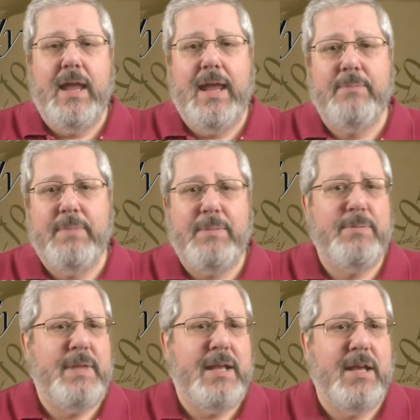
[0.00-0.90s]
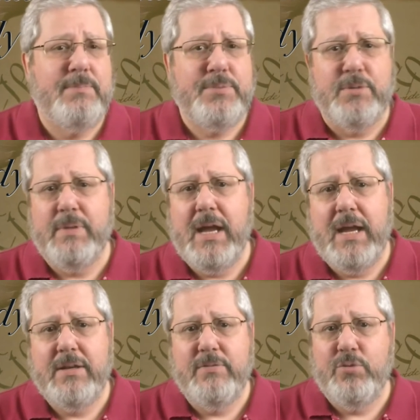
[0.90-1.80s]
and maybe make up your
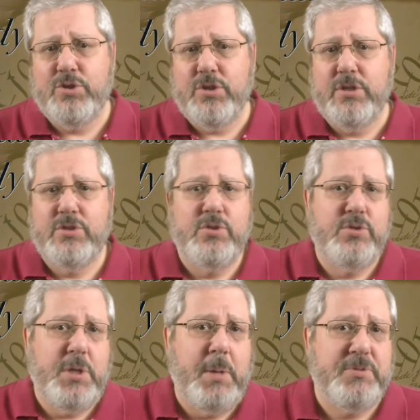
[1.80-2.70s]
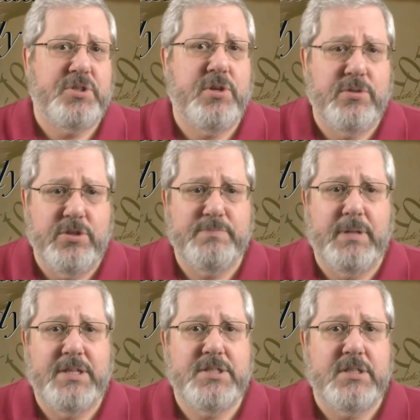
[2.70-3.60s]
mind of what you're going to do to help secure those
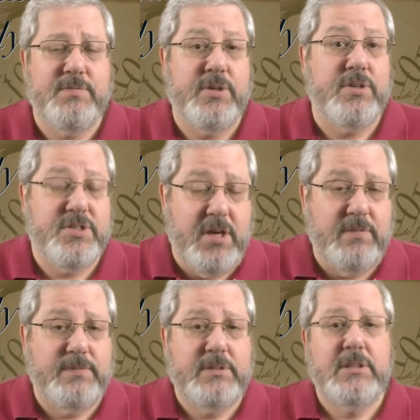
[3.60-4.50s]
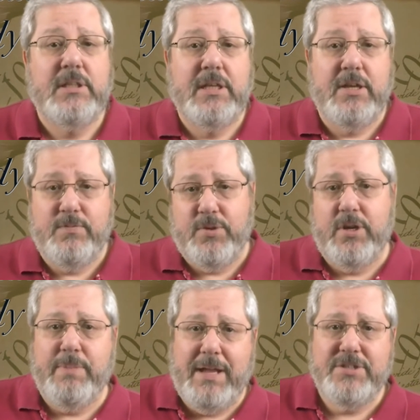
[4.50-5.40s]
blessings for yourself and for
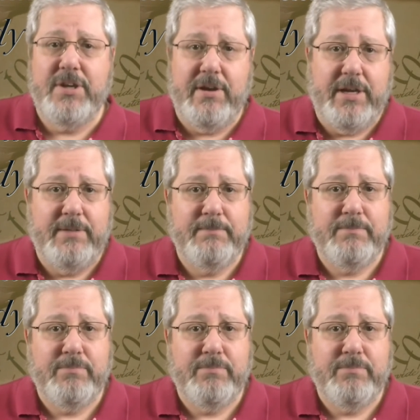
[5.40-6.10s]
your posterity.